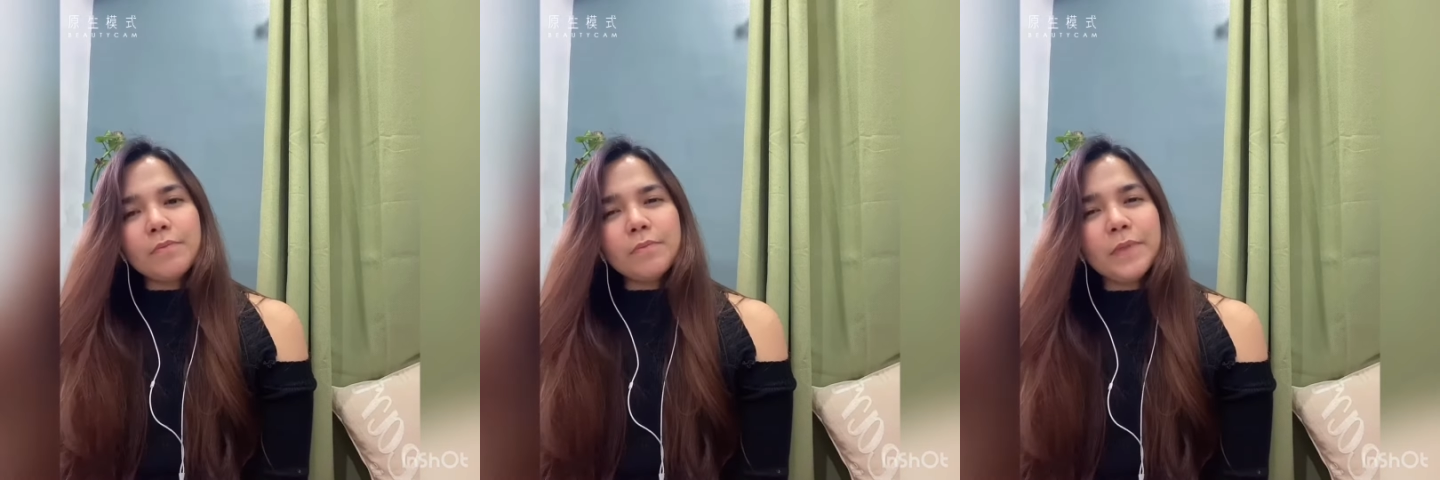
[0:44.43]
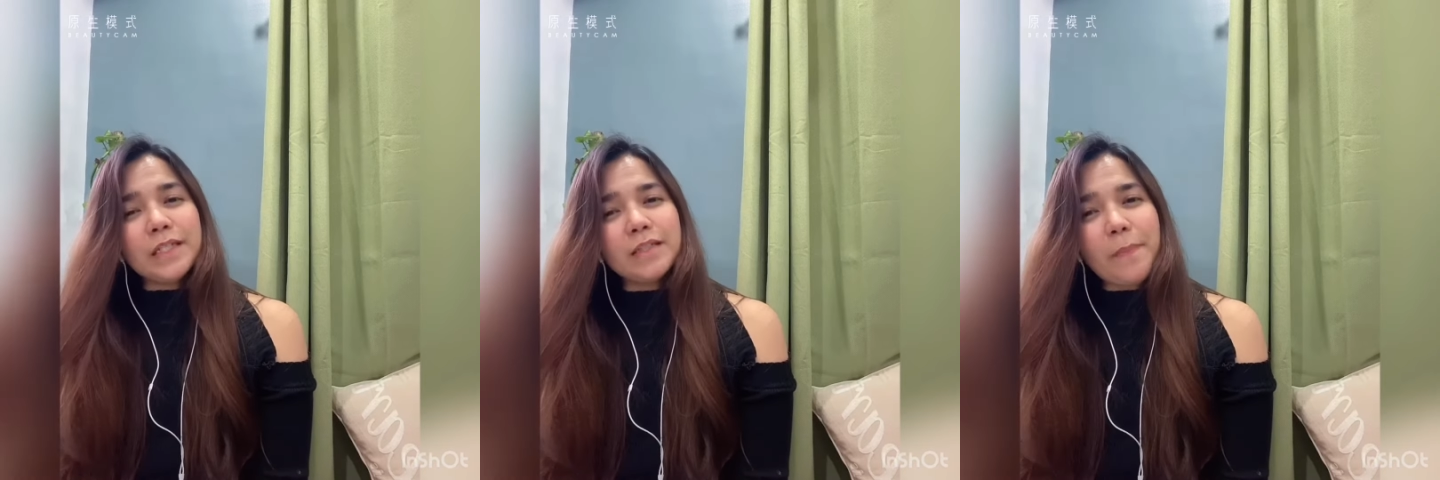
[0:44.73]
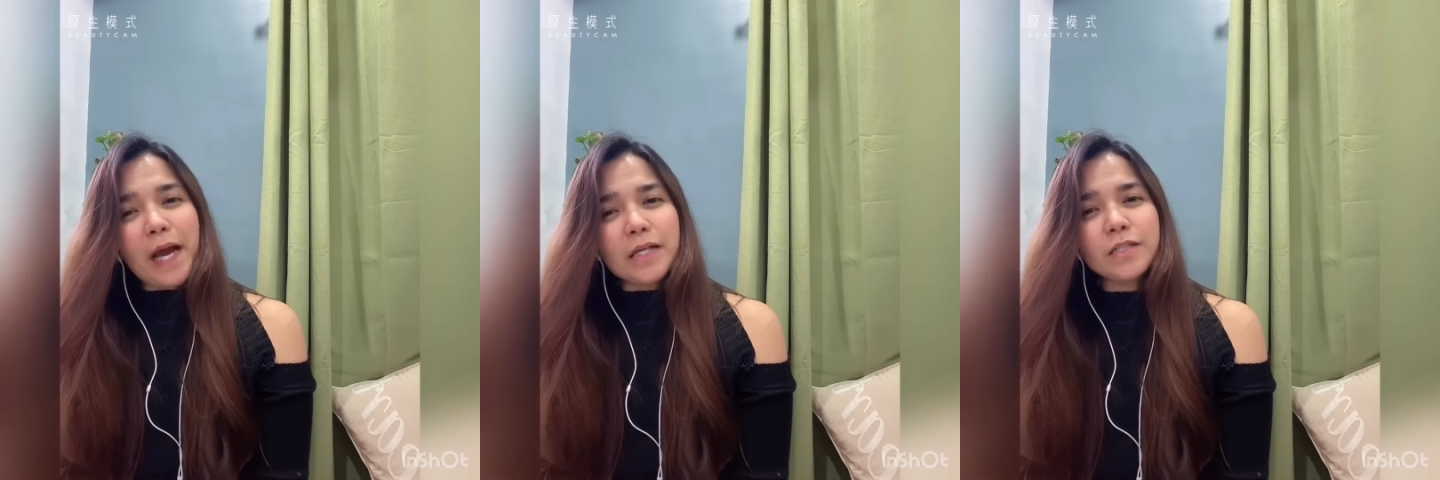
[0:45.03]
But in the
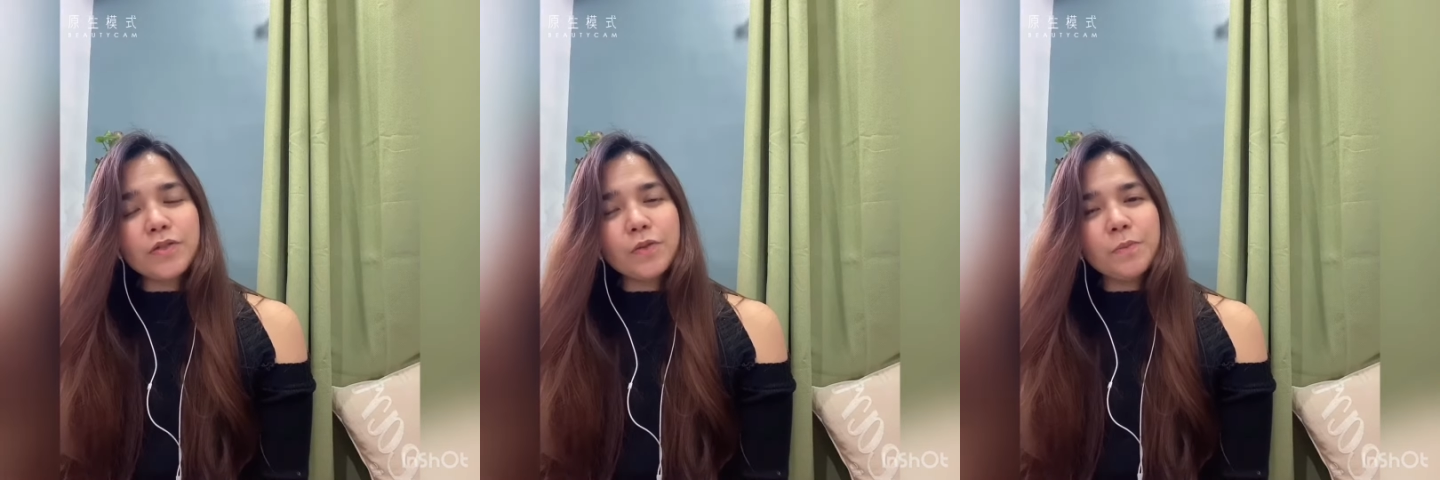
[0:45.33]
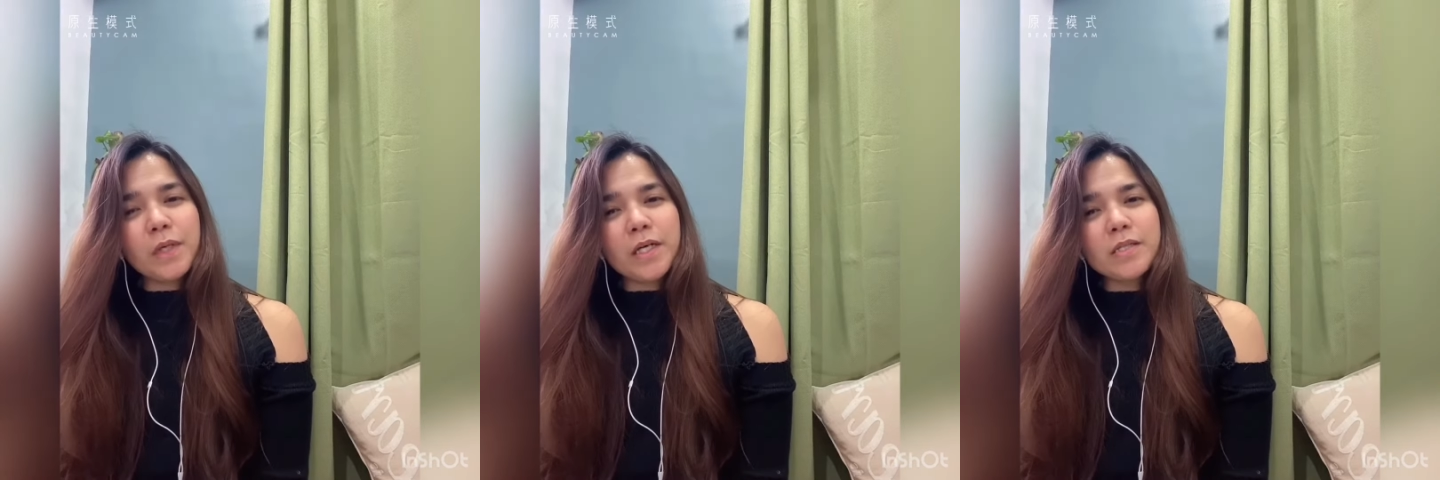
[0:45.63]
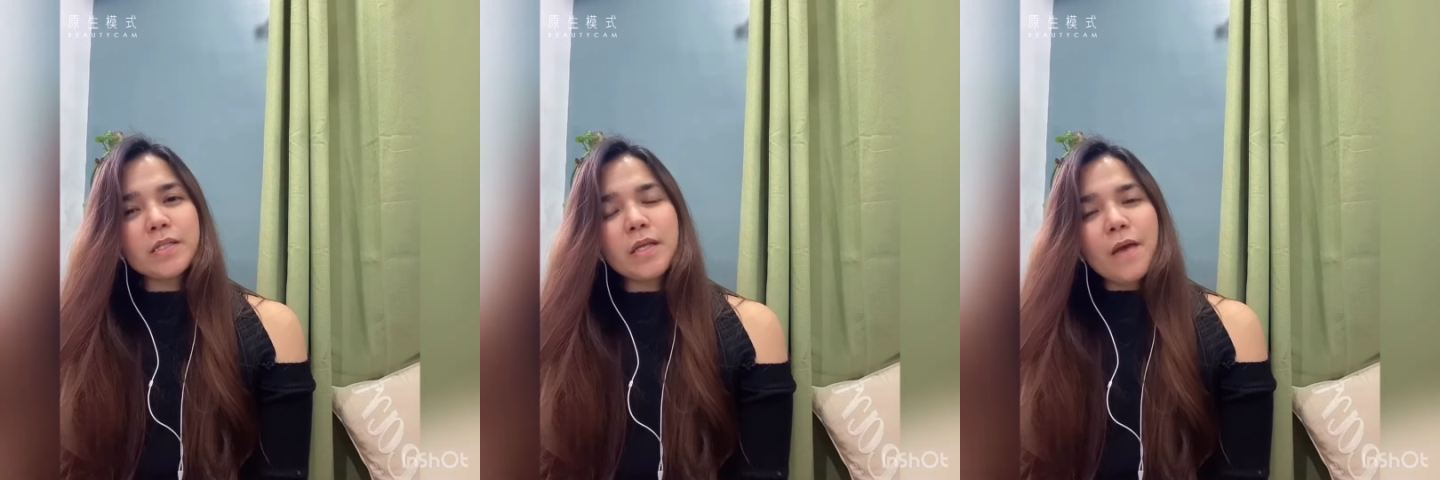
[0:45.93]
past 2
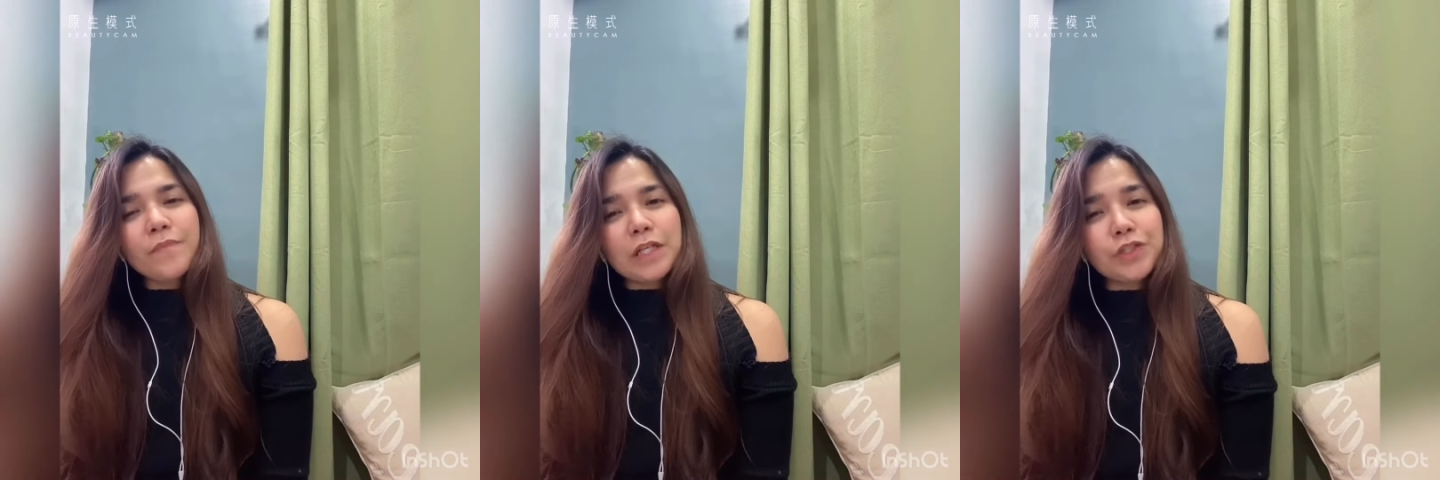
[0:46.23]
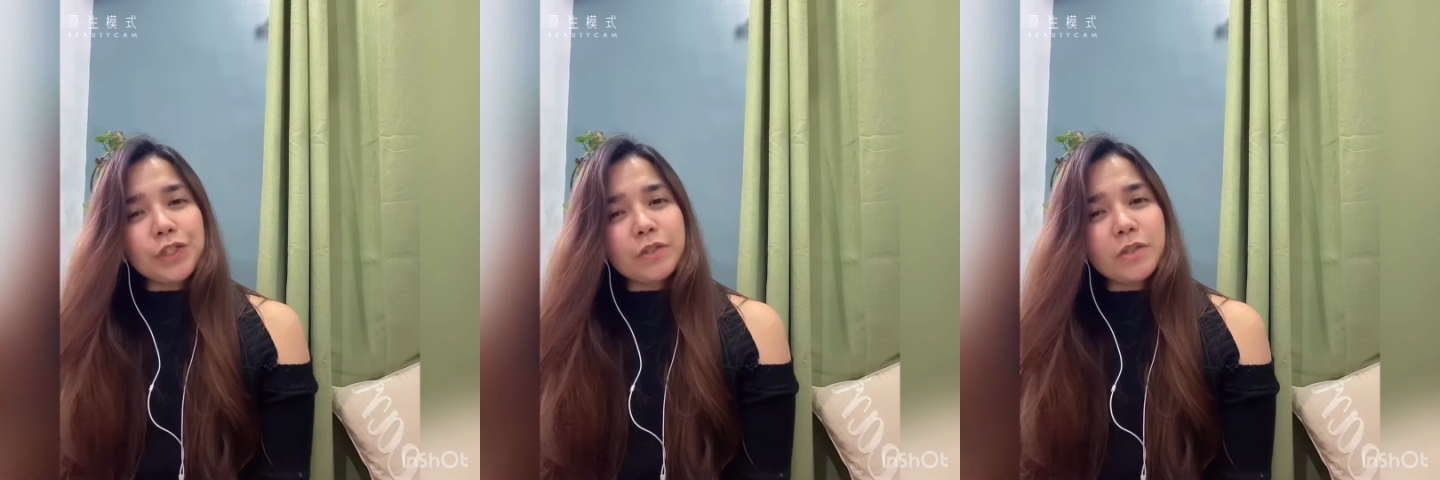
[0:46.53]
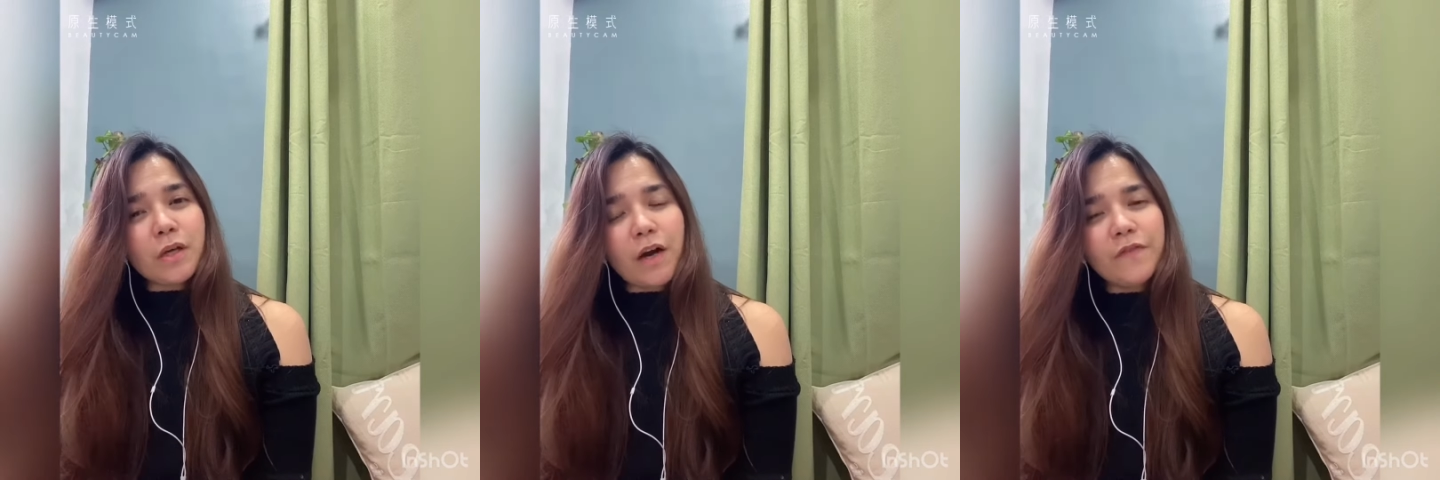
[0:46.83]
months, due to the
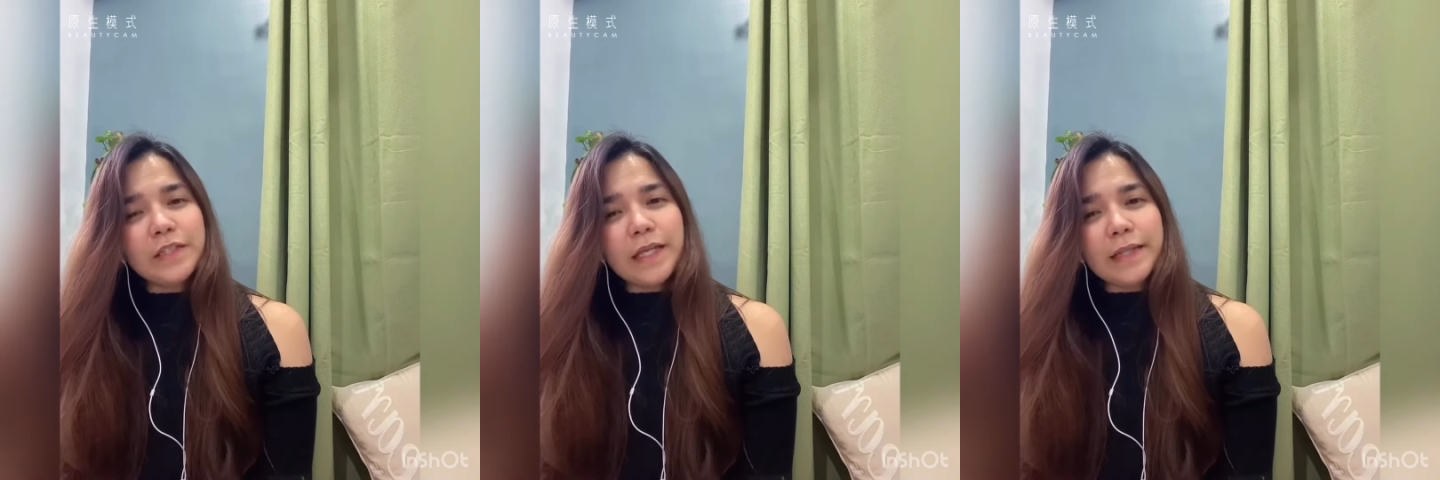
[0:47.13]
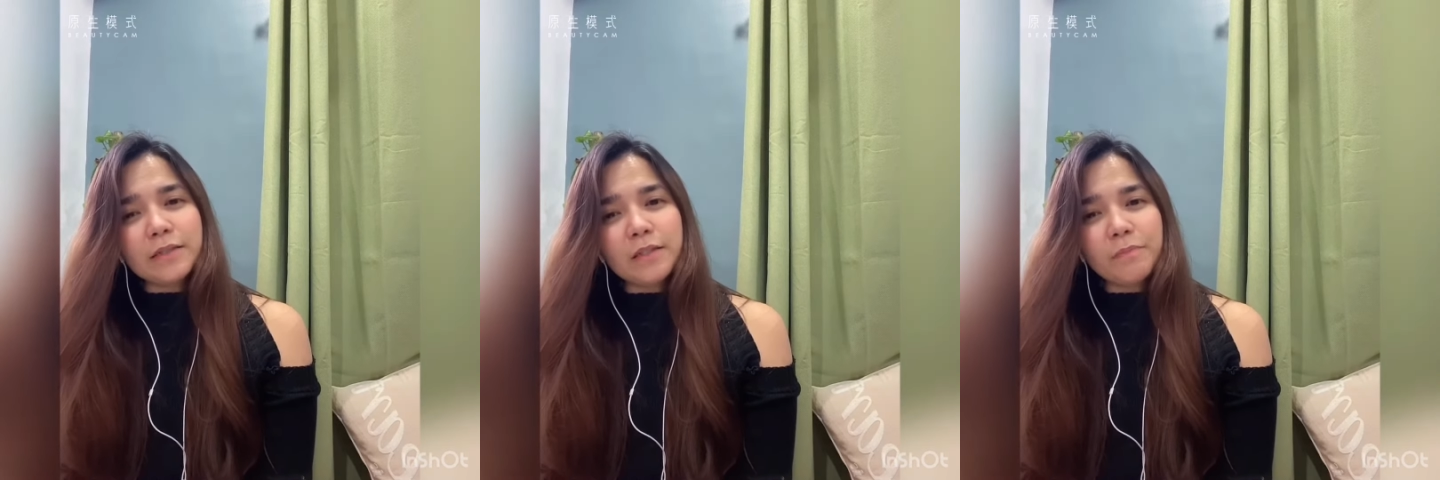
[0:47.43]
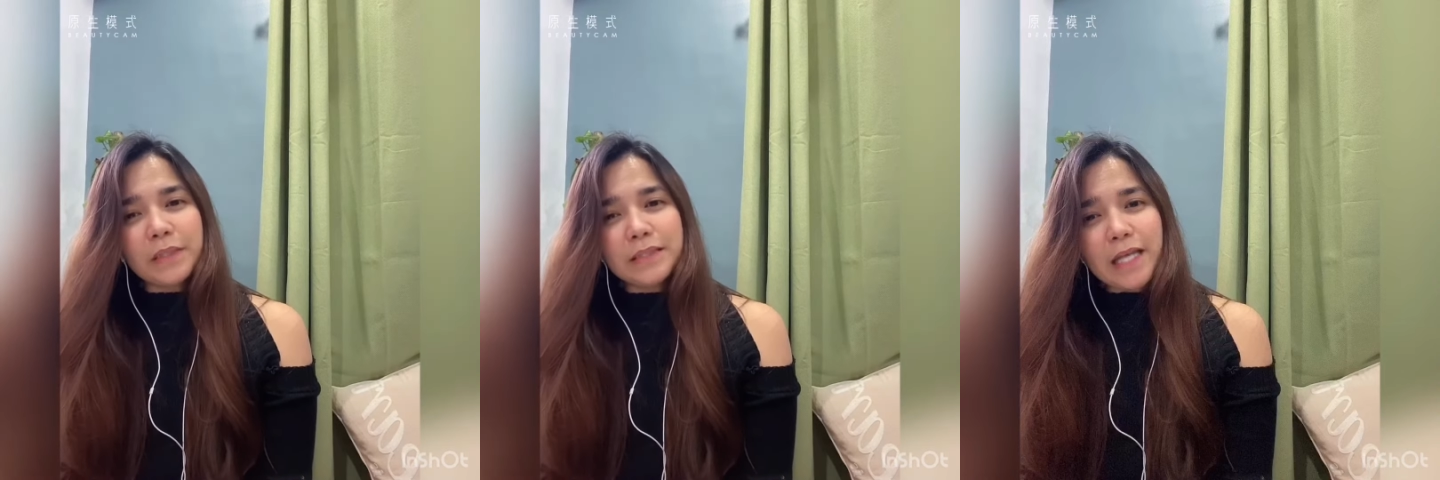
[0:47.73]
COVID-19
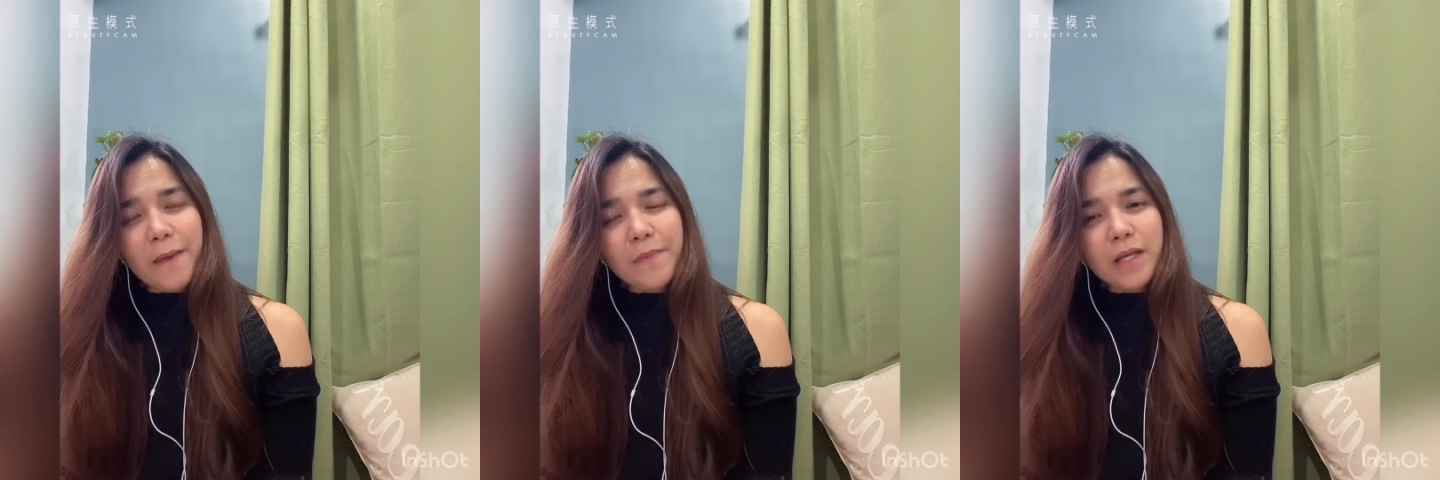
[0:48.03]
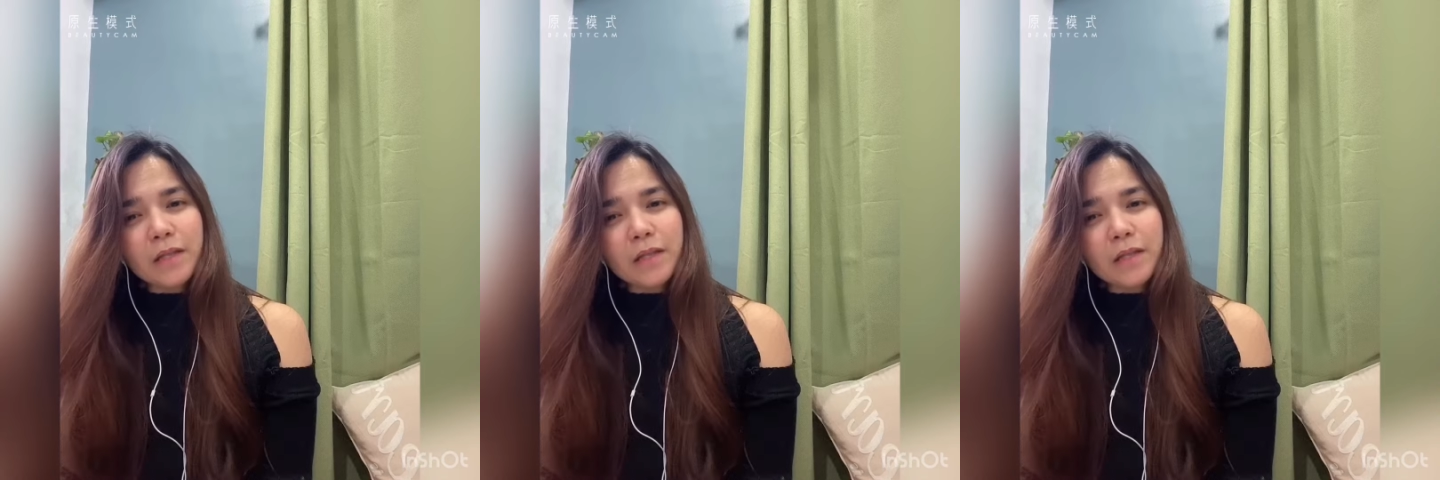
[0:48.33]
pandemic,